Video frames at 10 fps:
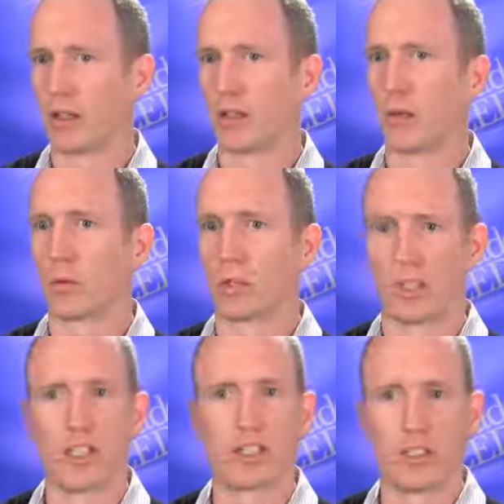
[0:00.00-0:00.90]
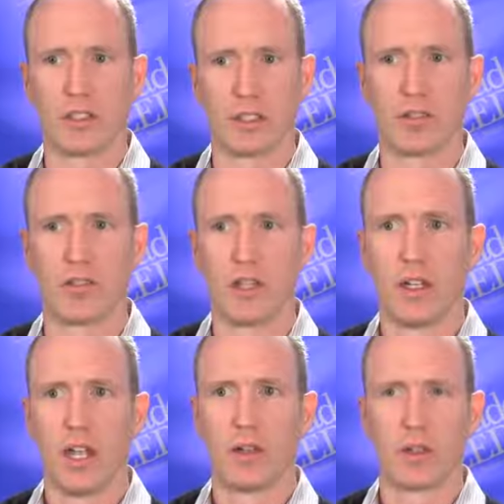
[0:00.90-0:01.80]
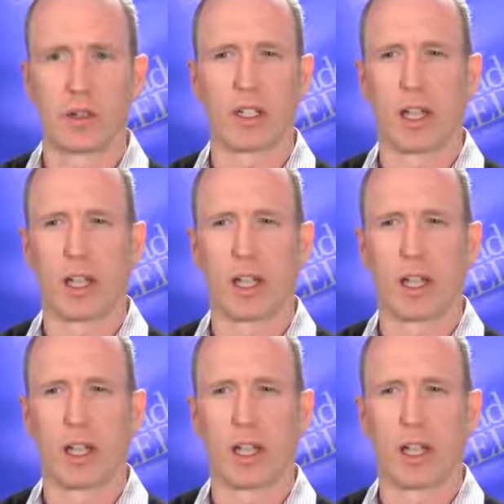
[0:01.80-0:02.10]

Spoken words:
So clinicians have looked